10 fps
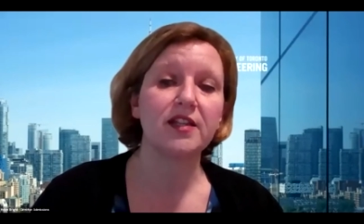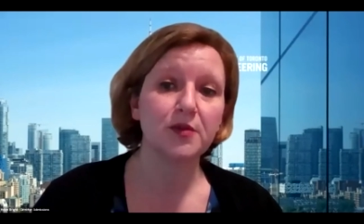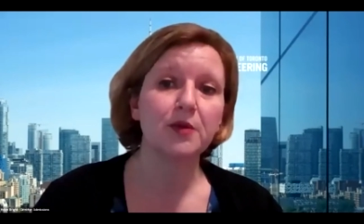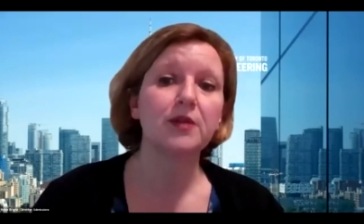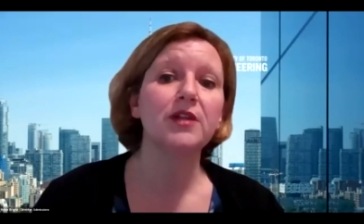So
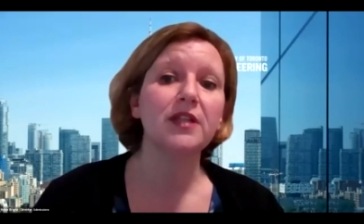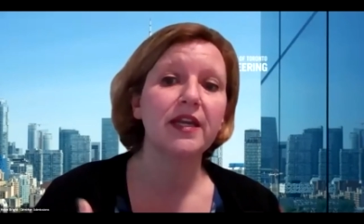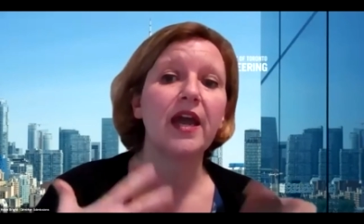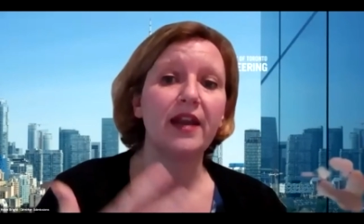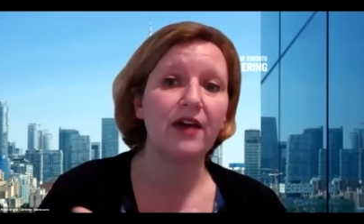it really
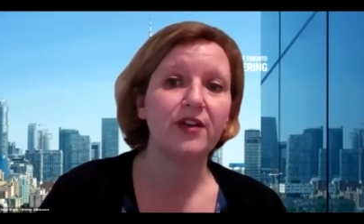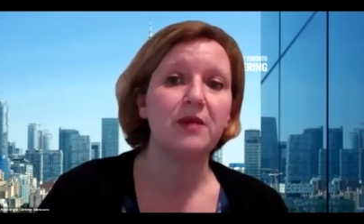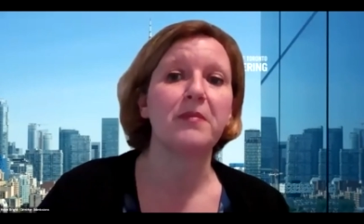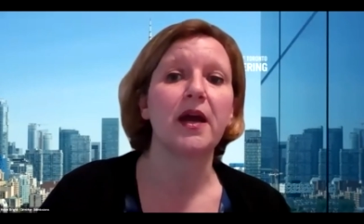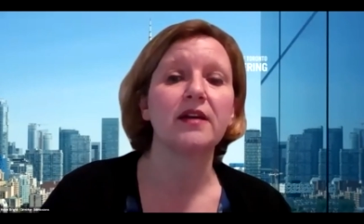can have an
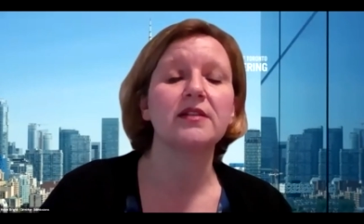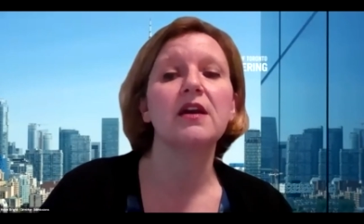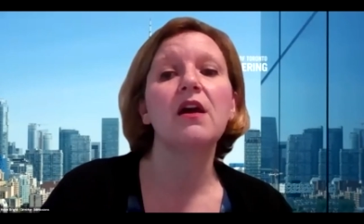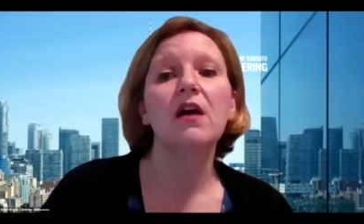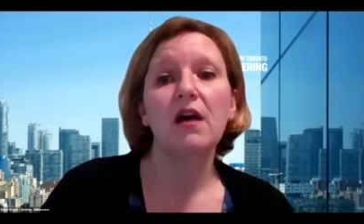impact
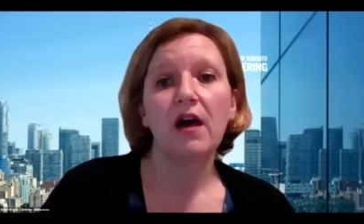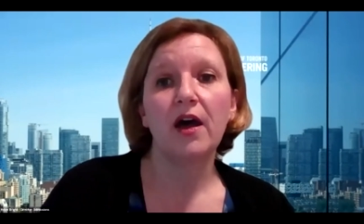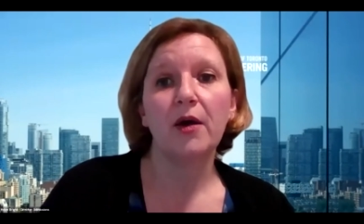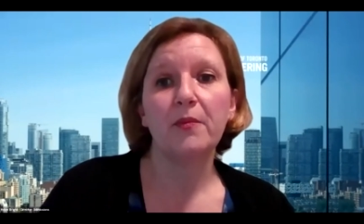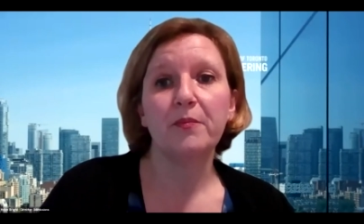
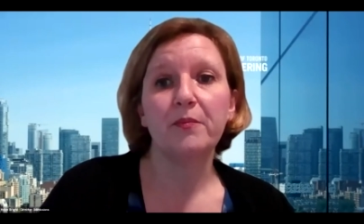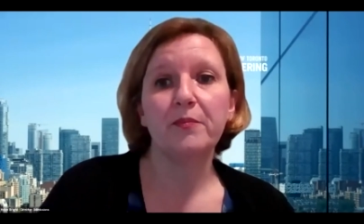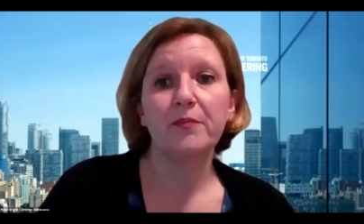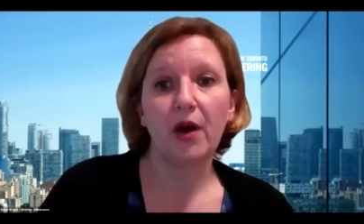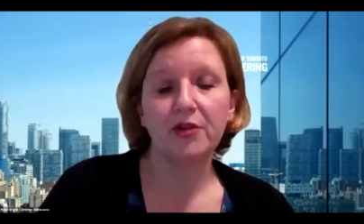on
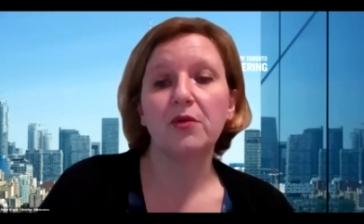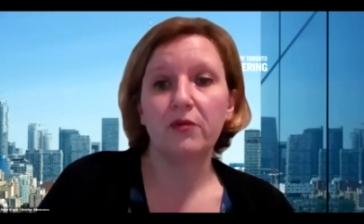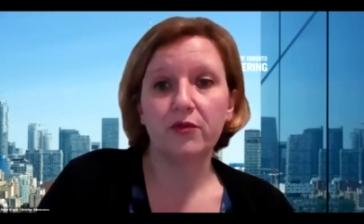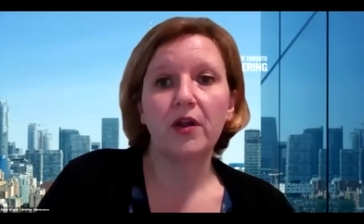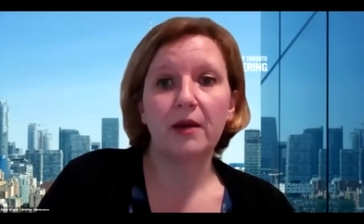your
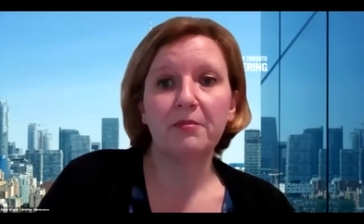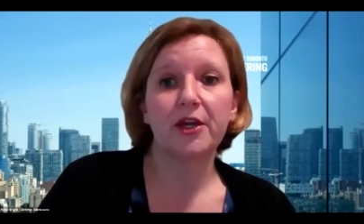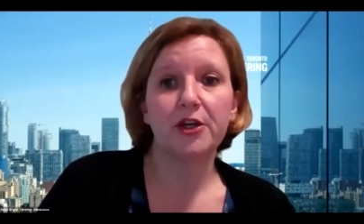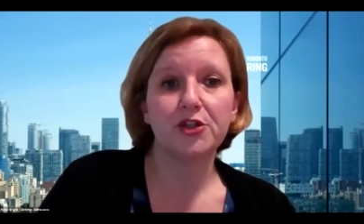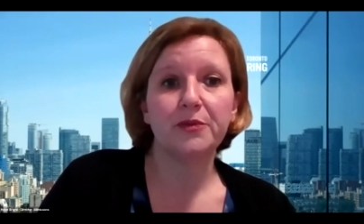overall
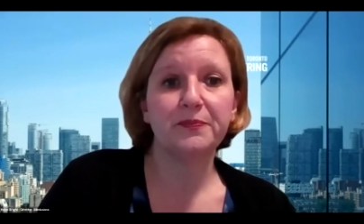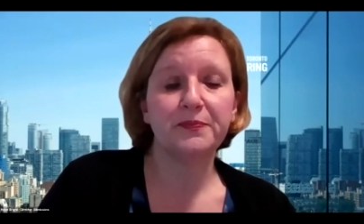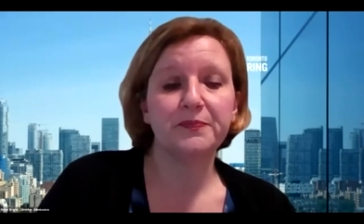application.